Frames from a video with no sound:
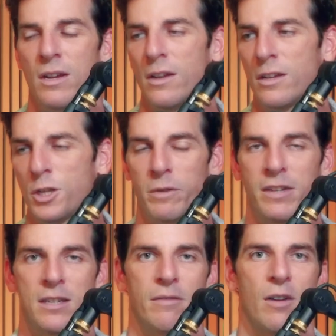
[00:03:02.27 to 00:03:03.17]

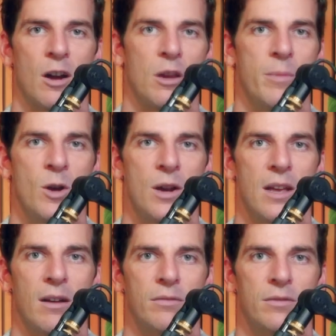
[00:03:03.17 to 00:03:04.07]
service of our community,
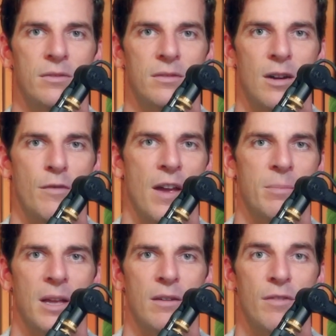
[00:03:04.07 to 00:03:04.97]
of our
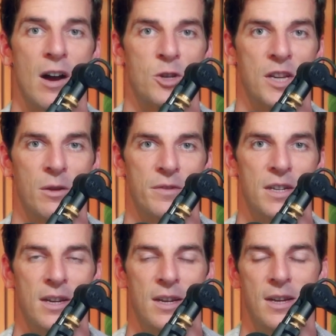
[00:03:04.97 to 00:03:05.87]
family, of ourselves.
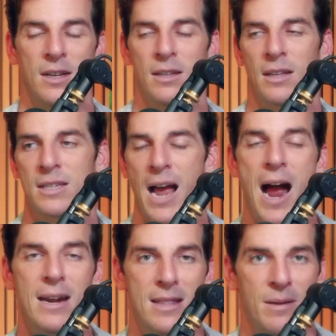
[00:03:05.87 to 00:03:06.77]
Let's
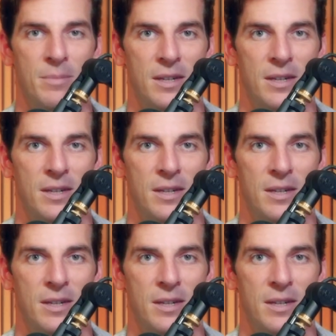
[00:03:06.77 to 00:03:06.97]
guide them.